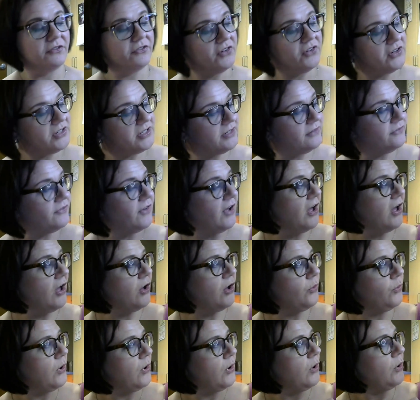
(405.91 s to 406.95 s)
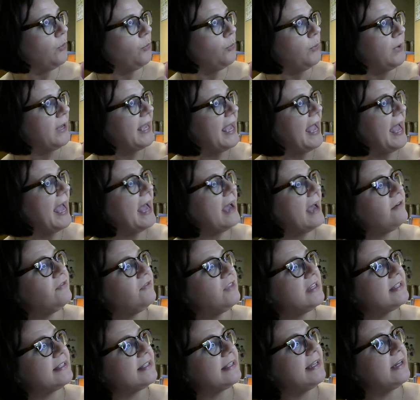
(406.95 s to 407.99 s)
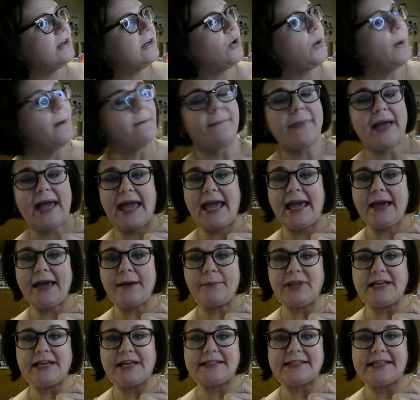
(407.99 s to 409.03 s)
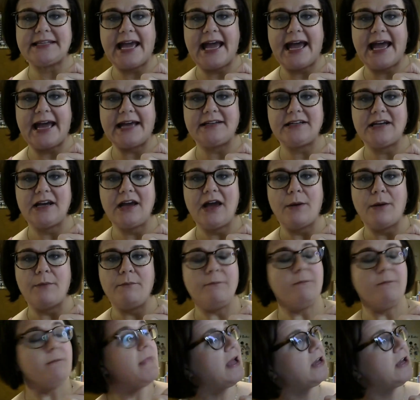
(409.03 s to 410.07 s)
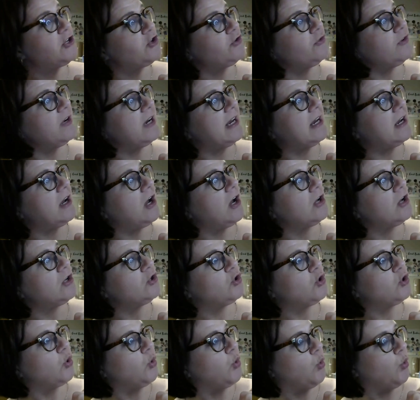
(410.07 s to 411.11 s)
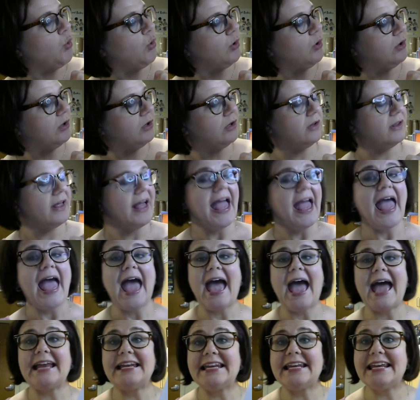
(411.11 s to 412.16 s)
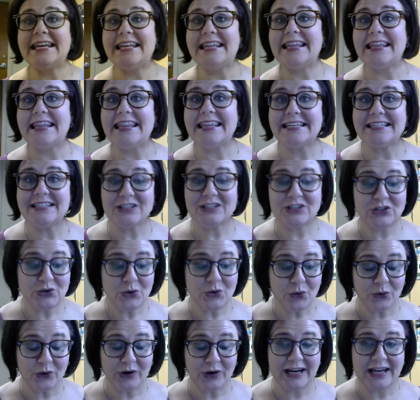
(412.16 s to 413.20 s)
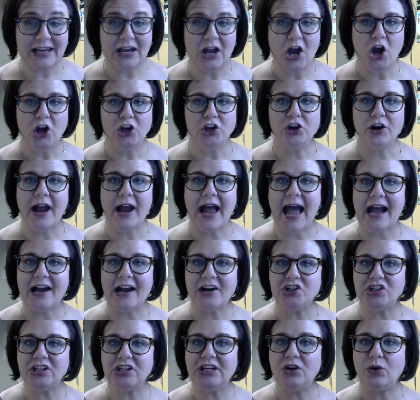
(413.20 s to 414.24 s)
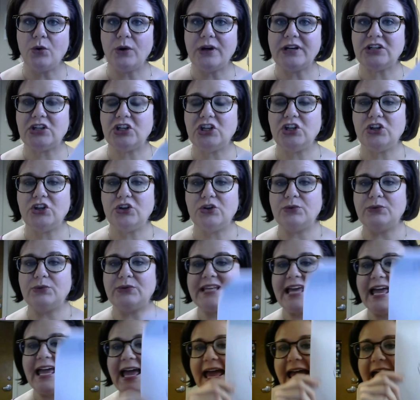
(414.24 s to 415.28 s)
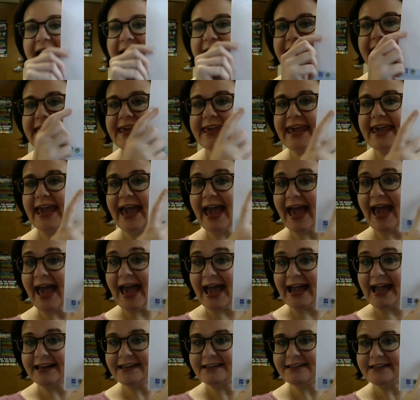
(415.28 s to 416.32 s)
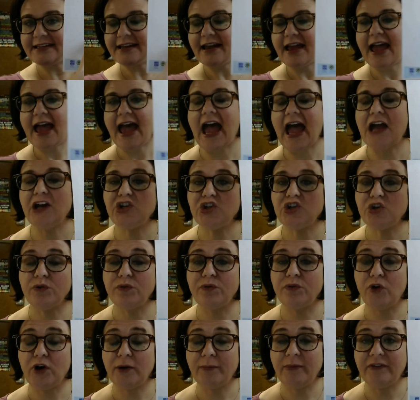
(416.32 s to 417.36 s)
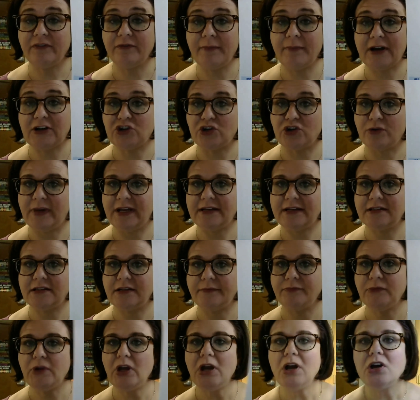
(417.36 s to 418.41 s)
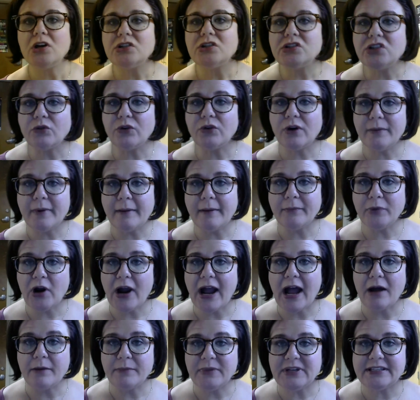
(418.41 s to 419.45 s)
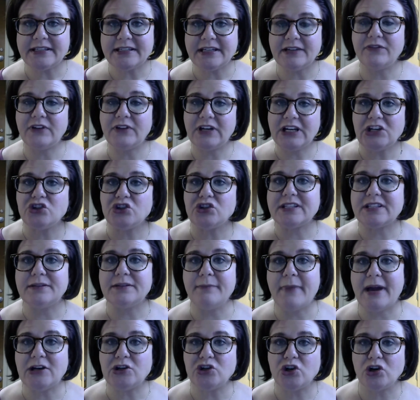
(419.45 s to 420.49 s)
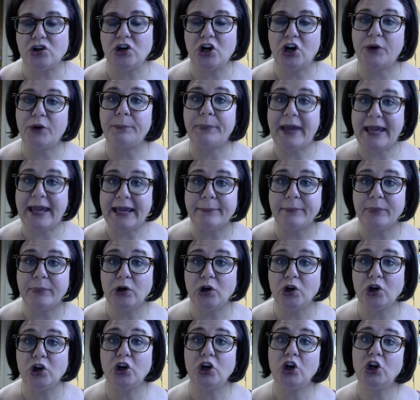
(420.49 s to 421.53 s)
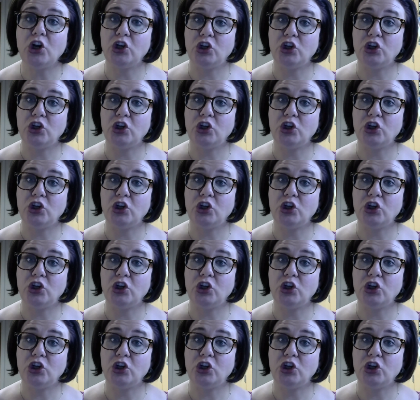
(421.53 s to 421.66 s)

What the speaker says: First of all, we have this little Peg plus Cat measuring tool. And in this story, you're actually going to use cat as your form of measurement. So remember how Miss Tiffany just measured her paper